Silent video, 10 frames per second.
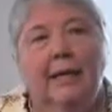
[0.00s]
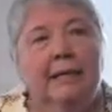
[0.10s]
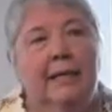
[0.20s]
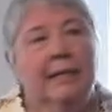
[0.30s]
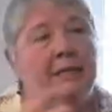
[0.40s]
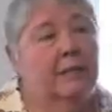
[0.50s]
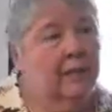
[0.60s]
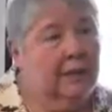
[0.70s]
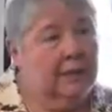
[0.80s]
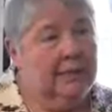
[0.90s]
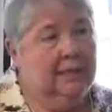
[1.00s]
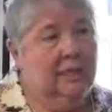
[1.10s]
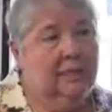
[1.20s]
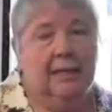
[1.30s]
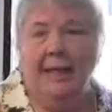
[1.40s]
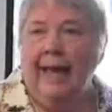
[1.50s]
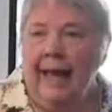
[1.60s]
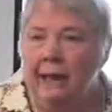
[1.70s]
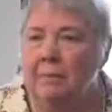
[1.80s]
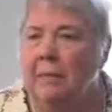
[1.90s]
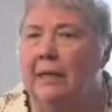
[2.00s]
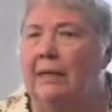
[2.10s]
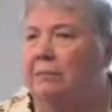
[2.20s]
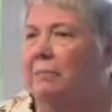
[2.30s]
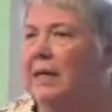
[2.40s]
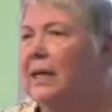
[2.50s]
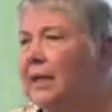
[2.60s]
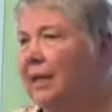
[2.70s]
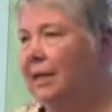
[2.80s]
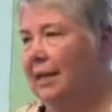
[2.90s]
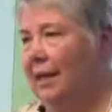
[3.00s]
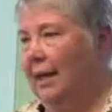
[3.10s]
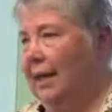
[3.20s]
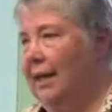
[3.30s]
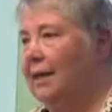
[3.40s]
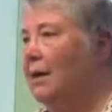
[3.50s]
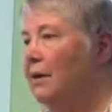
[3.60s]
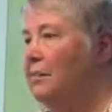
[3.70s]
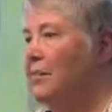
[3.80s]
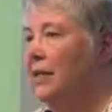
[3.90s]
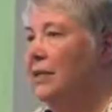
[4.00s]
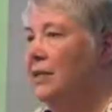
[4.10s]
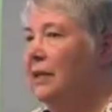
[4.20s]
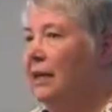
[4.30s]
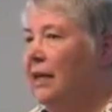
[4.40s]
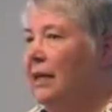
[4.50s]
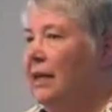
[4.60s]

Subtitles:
Telling stories, as you did, animated immediately the conversation.